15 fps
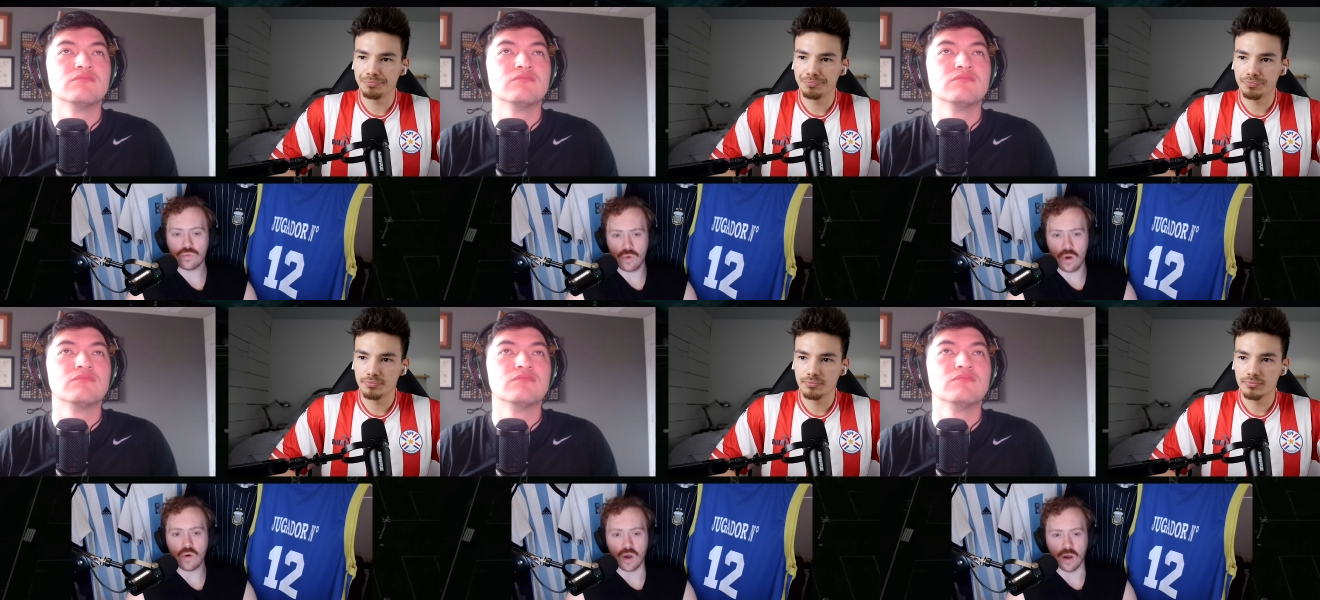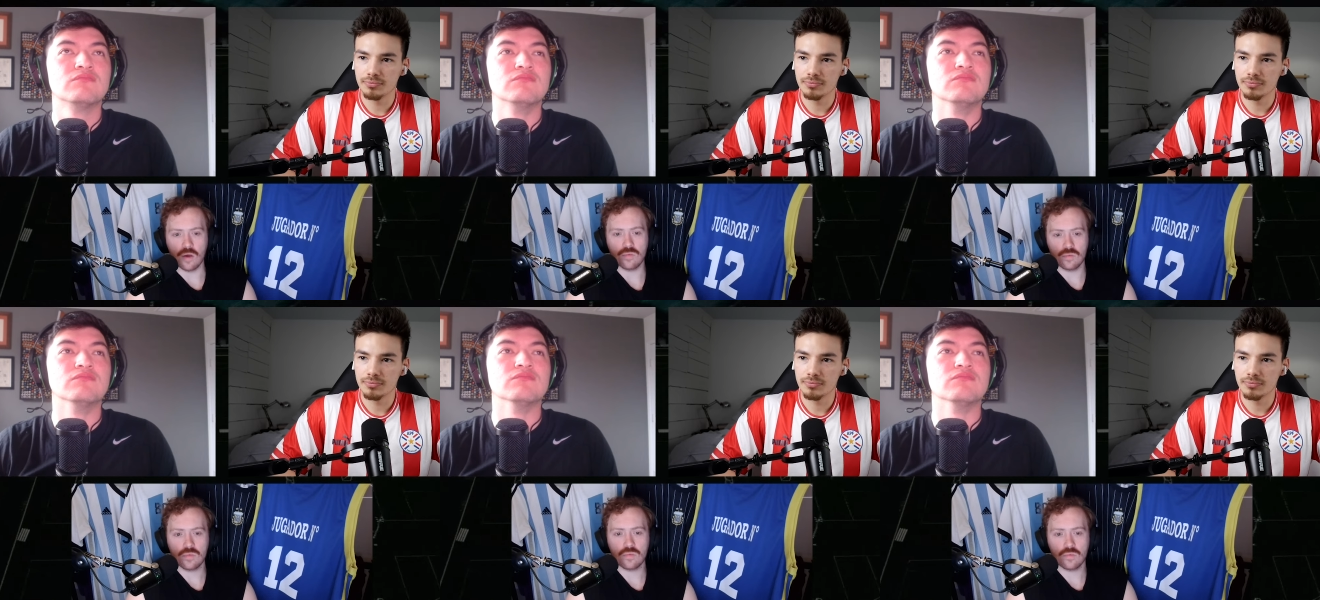Speaker 1: Okay.
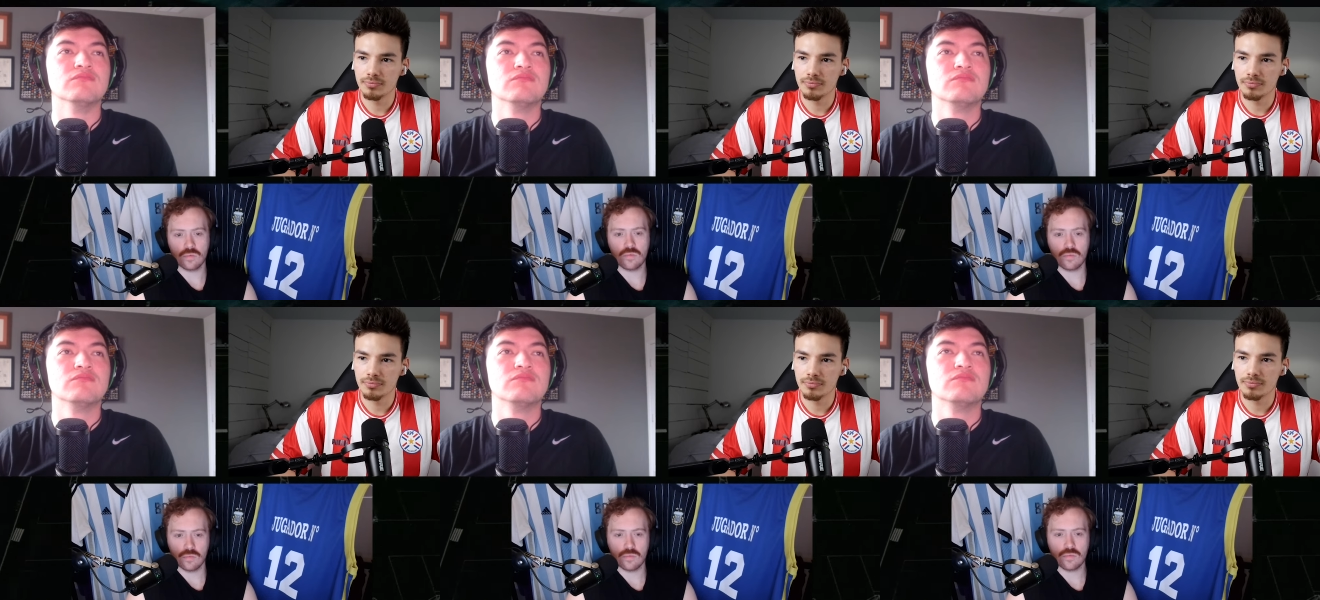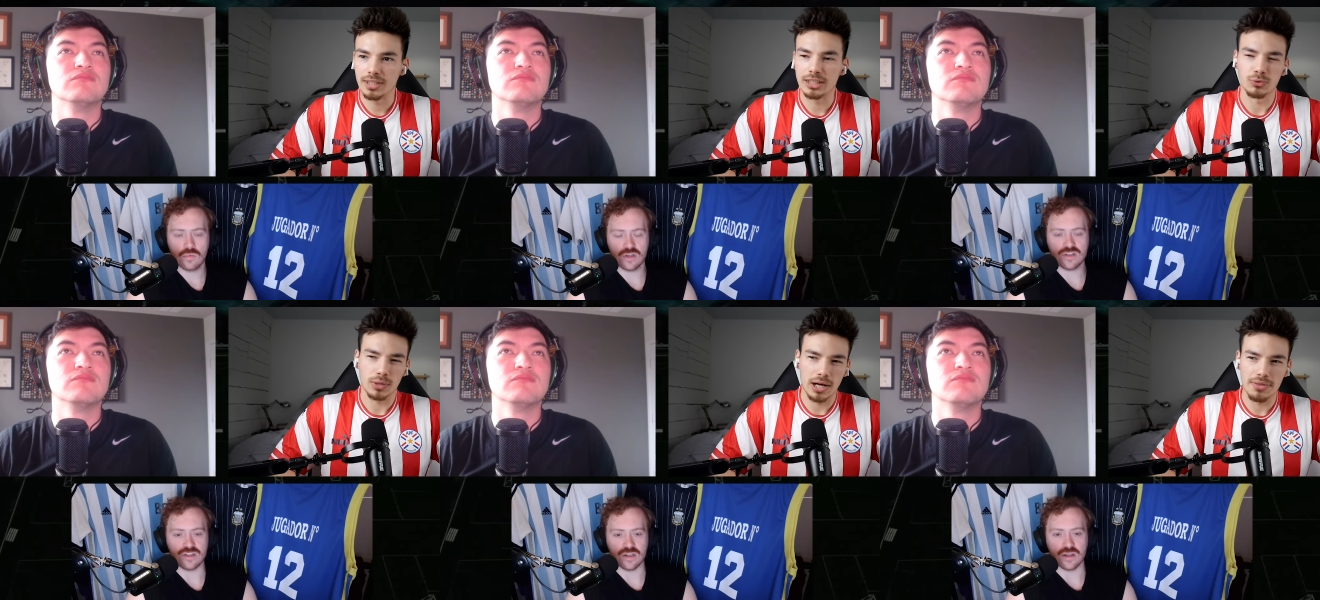Mm.
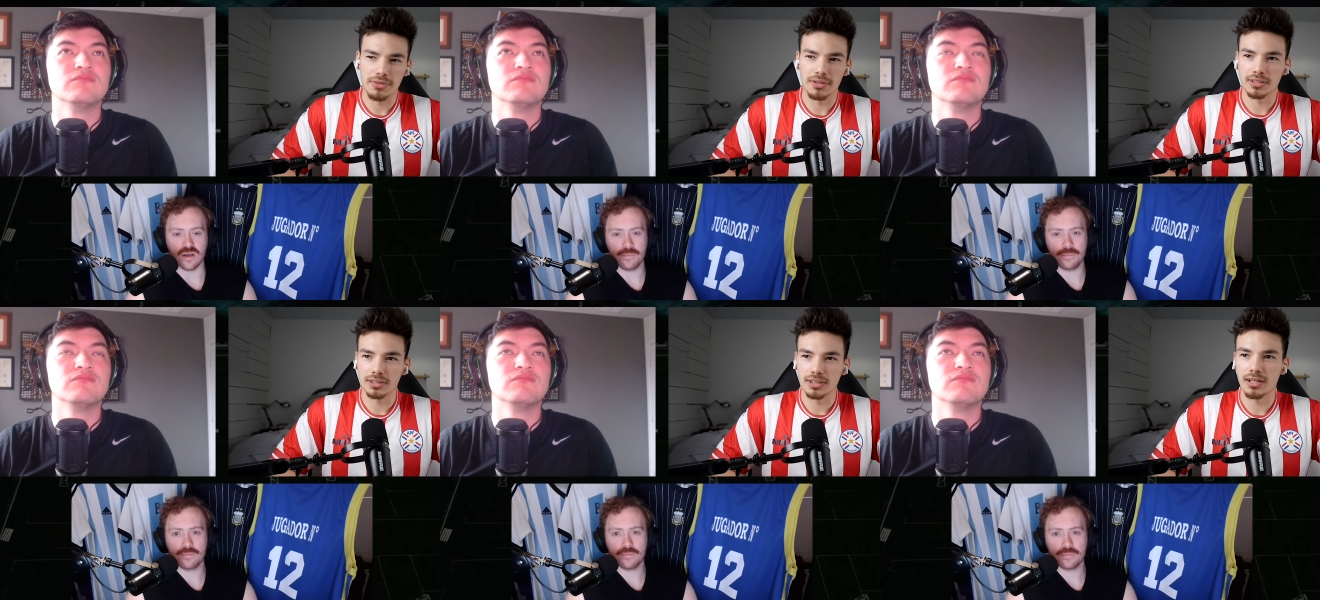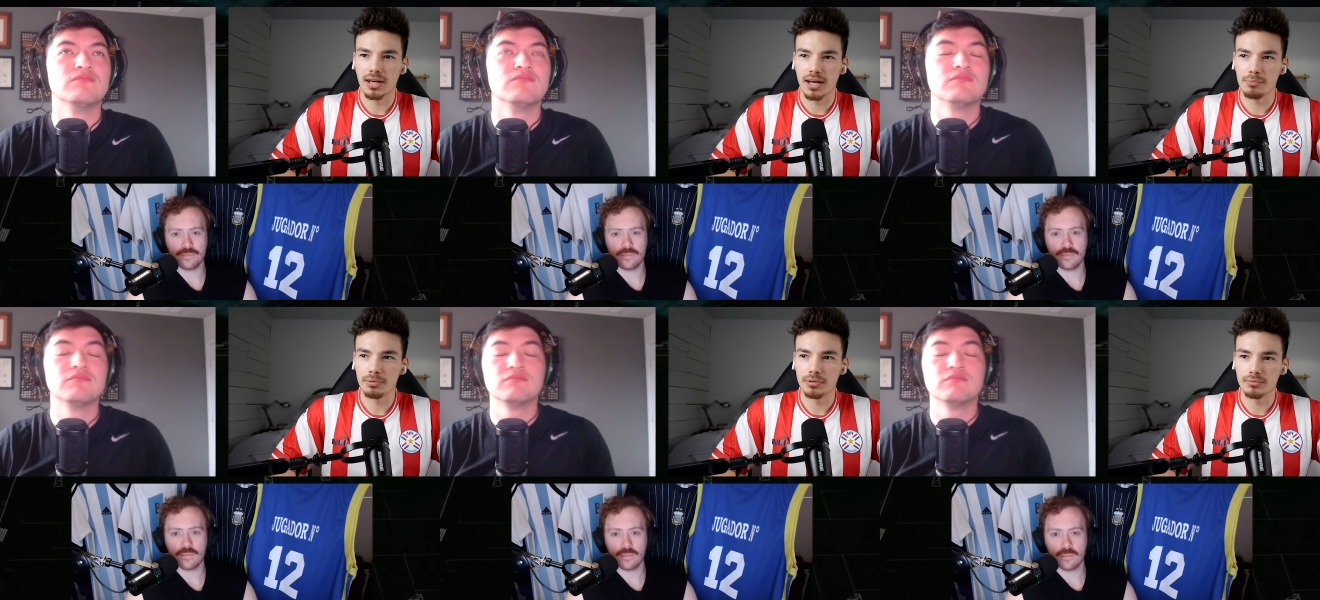That's what I think is going
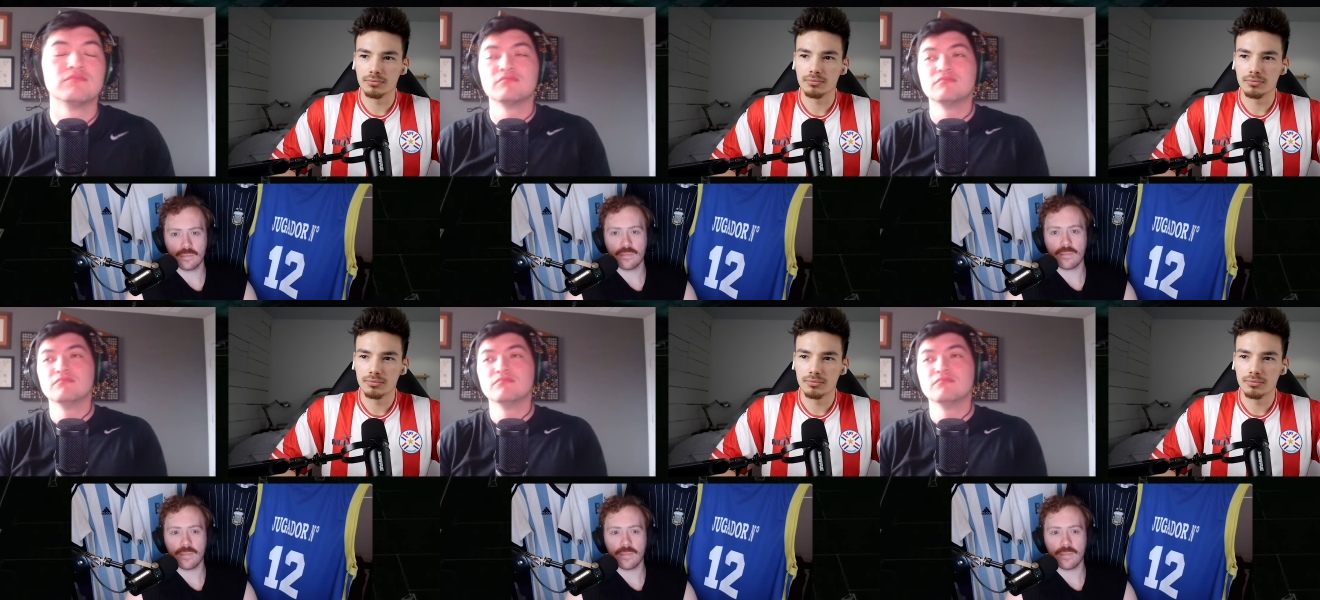to happen.